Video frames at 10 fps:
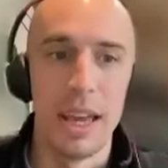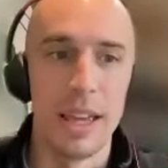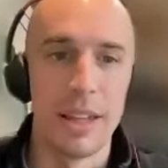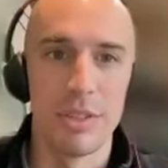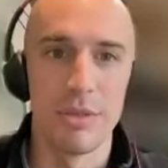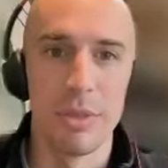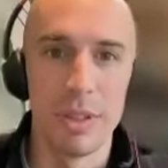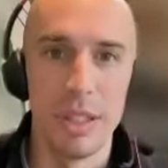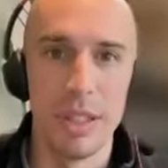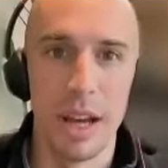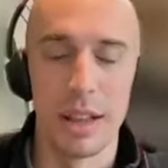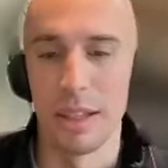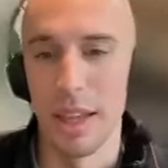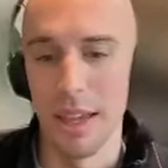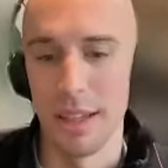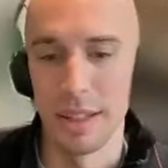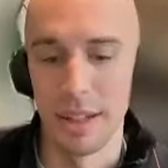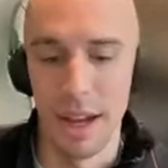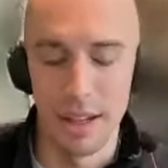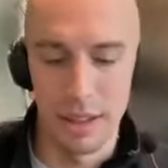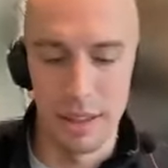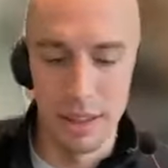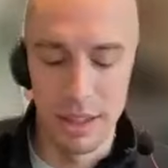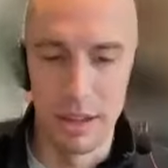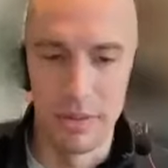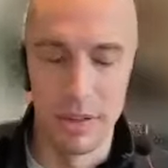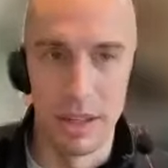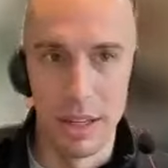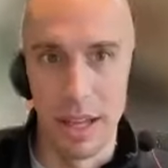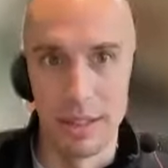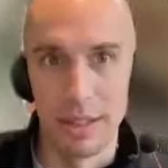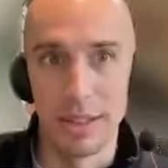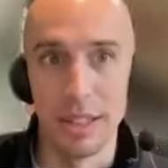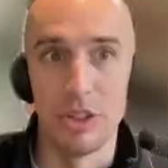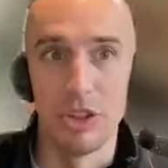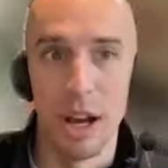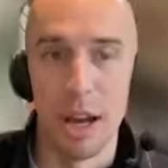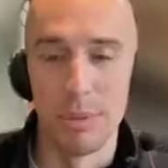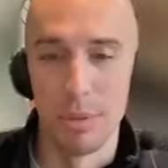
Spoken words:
And that's really not the case. And I like to think of it as these jobs,